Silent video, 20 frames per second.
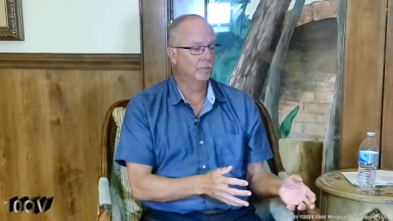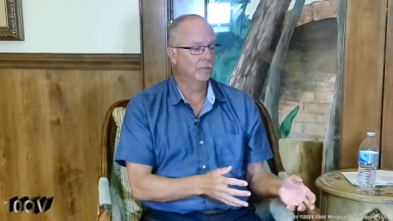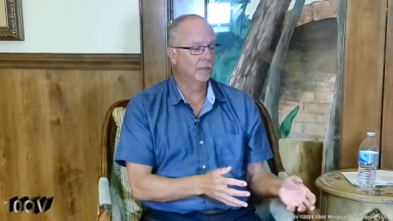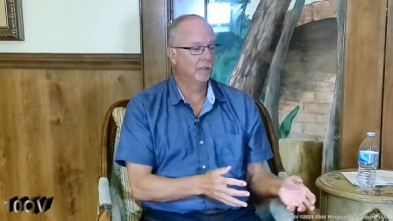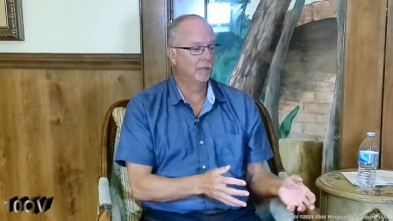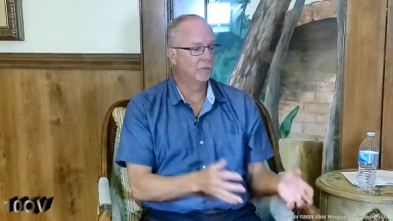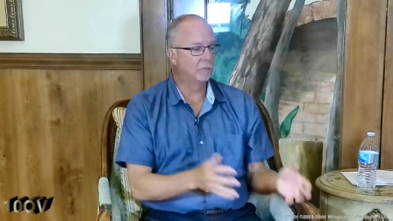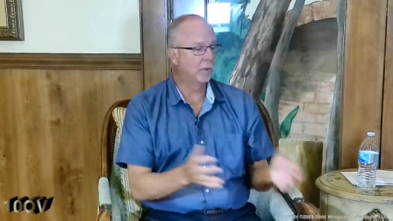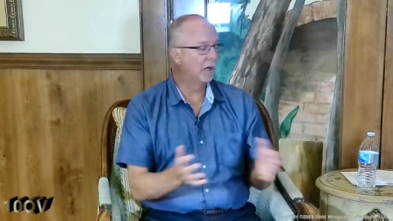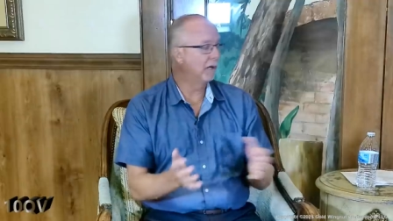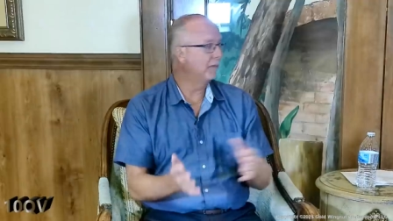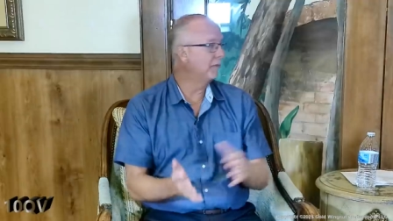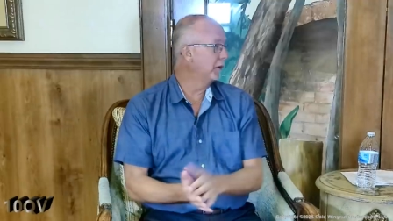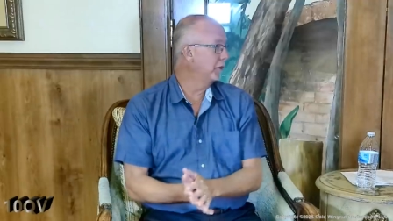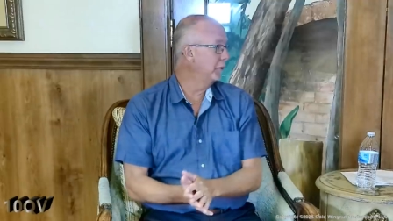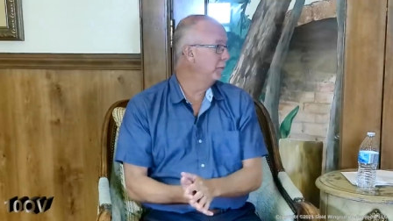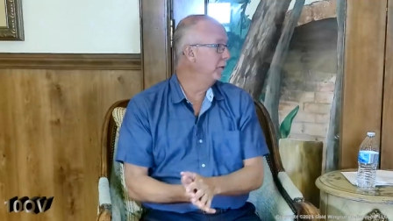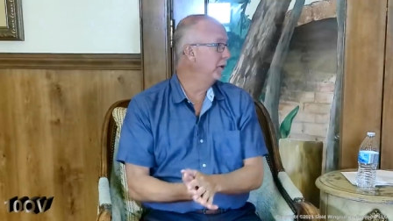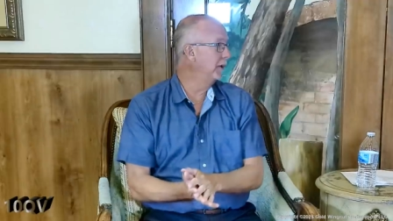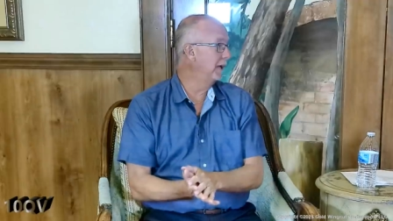it's part of our
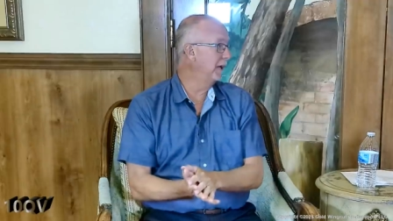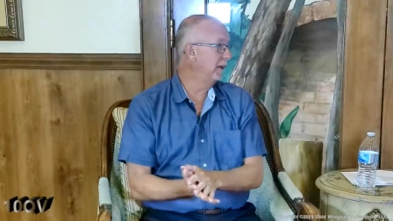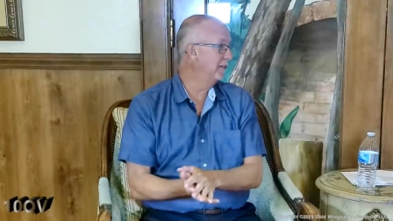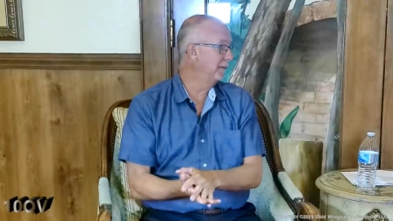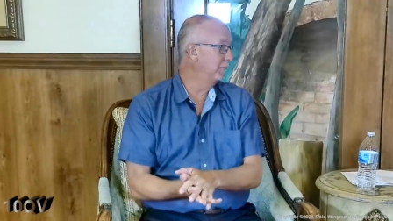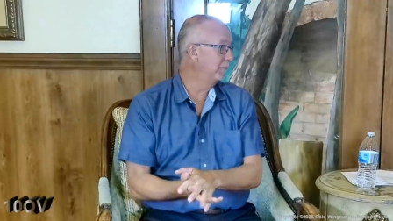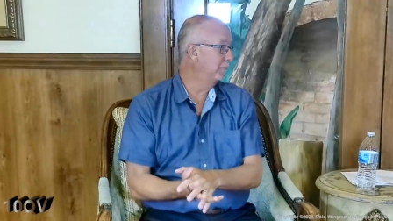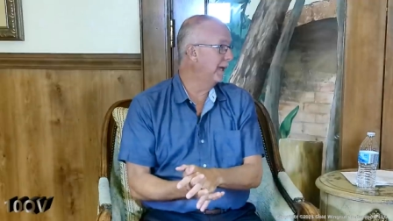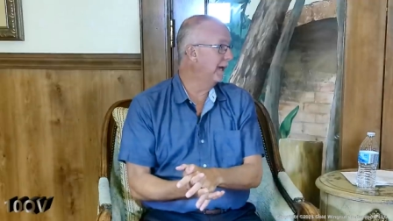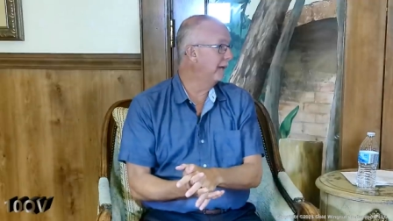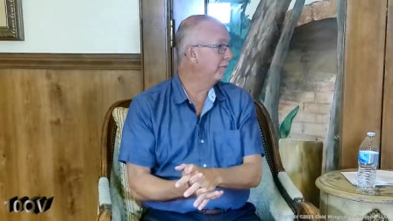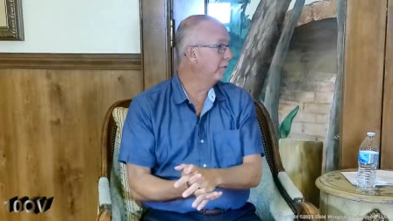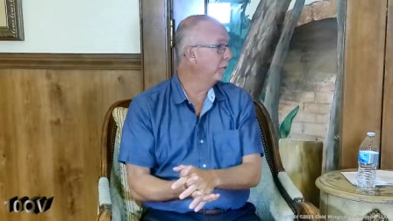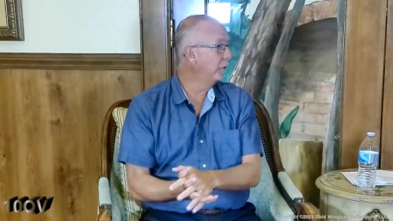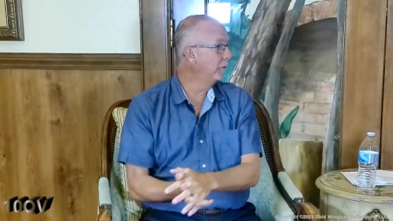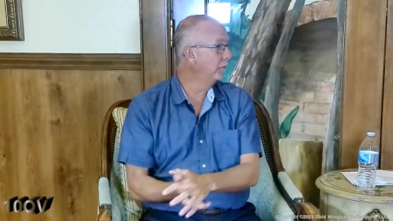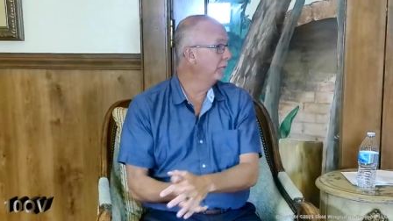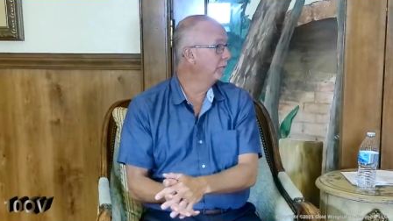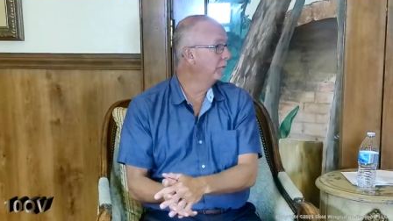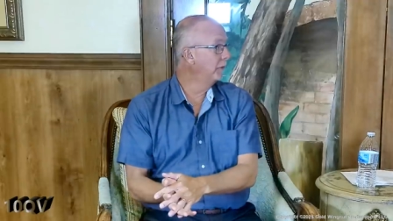communication
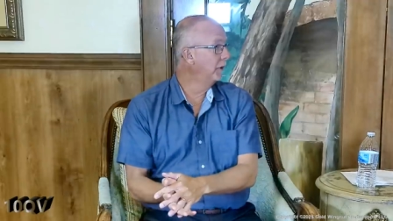platform,